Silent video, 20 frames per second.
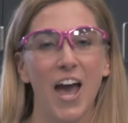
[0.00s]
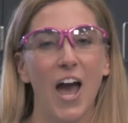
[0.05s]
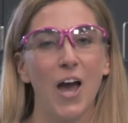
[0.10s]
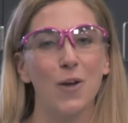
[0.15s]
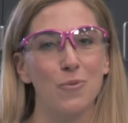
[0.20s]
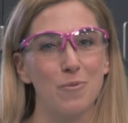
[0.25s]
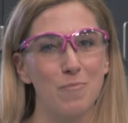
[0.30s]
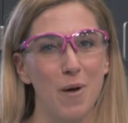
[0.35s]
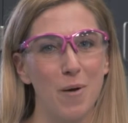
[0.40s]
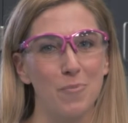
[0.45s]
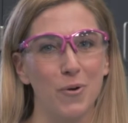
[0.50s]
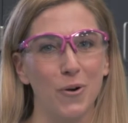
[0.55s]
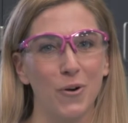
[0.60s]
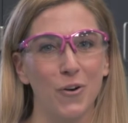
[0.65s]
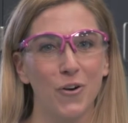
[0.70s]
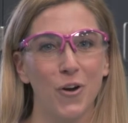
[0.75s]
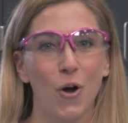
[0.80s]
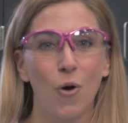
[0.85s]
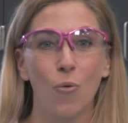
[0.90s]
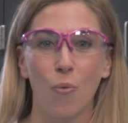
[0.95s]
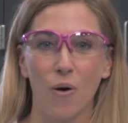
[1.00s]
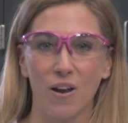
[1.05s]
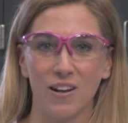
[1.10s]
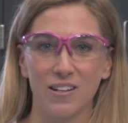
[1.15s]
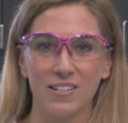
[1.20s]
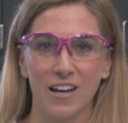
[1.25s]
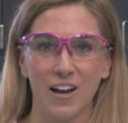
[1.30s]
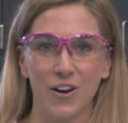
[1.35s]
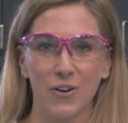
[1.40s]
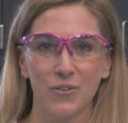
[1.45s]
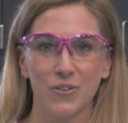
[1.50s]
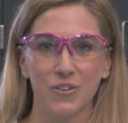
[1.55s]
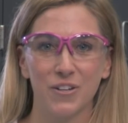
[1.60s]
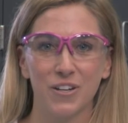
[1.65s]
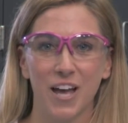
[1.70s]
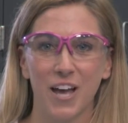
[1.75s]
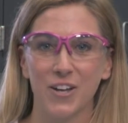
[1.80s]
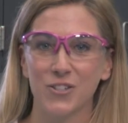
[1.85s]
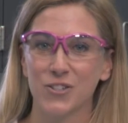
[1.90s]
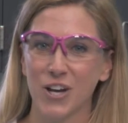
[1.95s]
And remember, when in doubt,
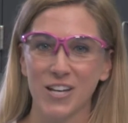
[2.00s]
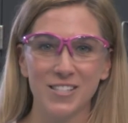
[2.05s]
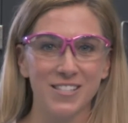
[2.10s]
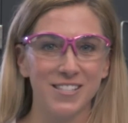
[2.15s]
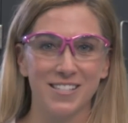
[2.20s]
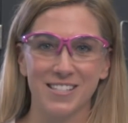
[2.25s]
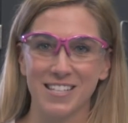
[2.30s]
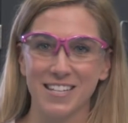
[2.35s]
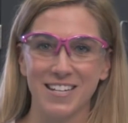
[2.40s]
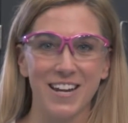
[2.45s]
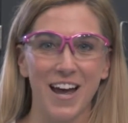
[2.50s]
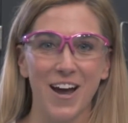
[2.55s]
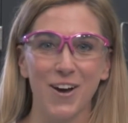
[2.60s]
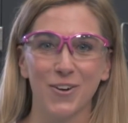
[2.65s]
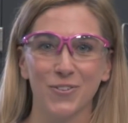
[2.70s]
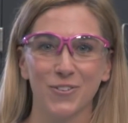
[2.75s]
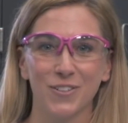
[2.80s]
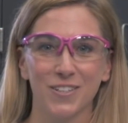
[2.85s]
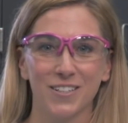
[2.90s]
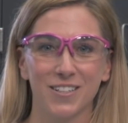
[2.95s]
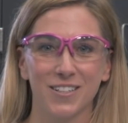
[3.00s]
just seek it out.